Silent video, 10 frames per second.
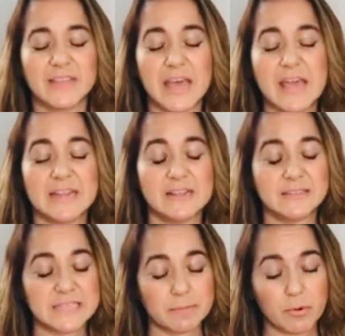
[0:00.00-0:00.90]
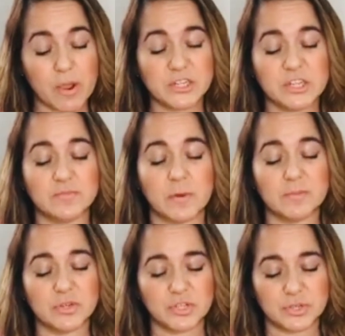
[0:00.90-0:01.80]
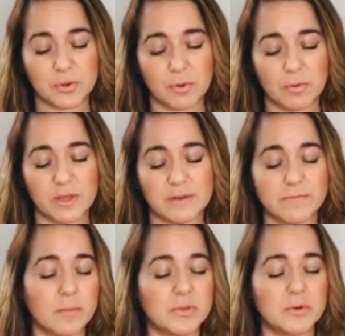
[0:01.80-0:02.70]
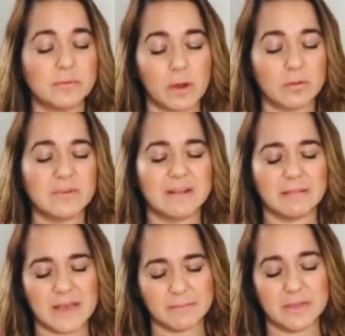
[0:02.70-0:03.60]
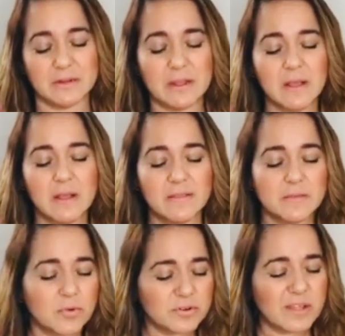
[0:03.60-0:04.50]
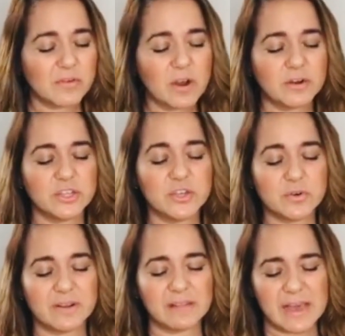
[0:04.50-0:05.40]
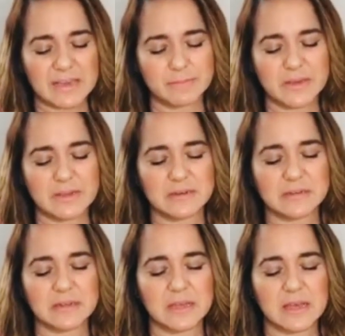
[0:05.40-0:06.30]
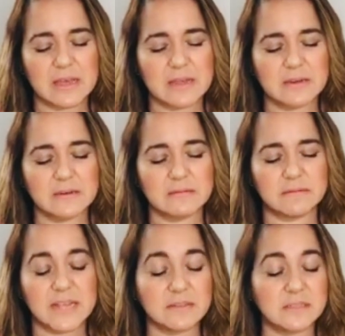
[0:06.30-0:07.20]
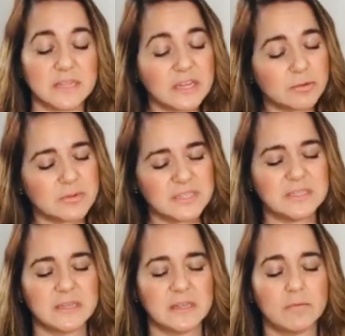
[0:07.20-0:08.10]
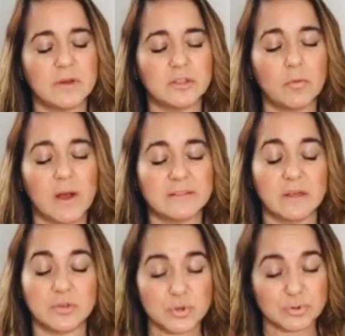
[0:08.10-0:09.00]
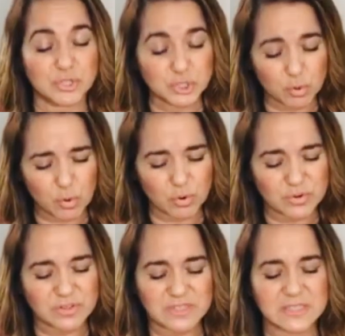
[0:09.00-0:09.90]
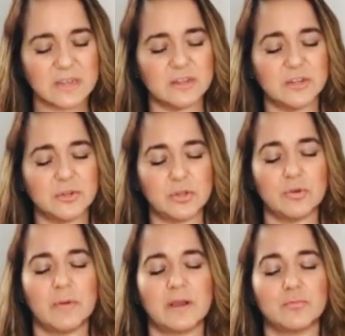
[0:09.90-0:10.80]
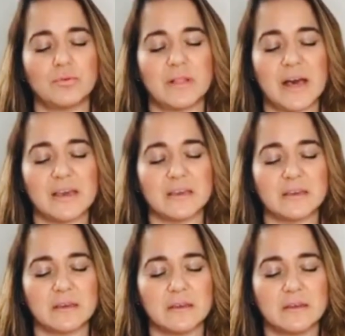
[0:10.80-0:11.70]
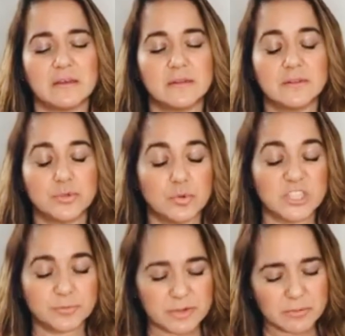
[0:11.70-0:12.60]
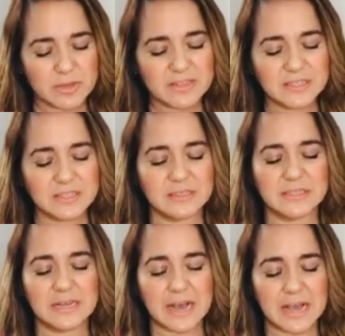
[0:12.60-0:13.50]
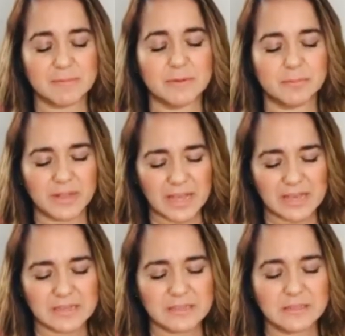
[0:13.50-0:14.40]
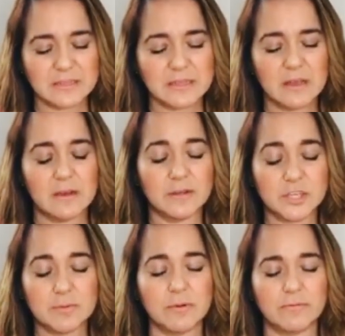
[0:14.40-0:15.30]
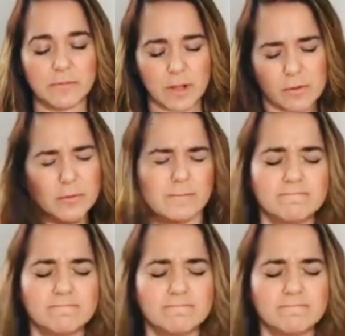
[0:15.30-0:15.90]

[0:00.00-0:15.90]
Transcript: and in separations from your soul and from your own alignment the more that you are in your alignment and in synchronicity with what your source and your human will like to experience it in time and planes will flow.